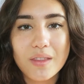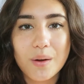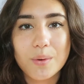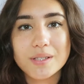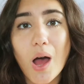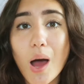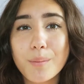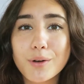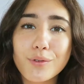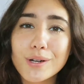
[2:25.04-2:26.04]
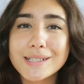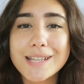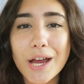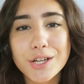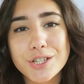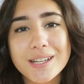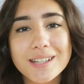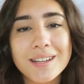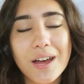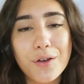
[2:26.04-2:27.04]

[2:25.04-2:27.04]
There was omnivore section,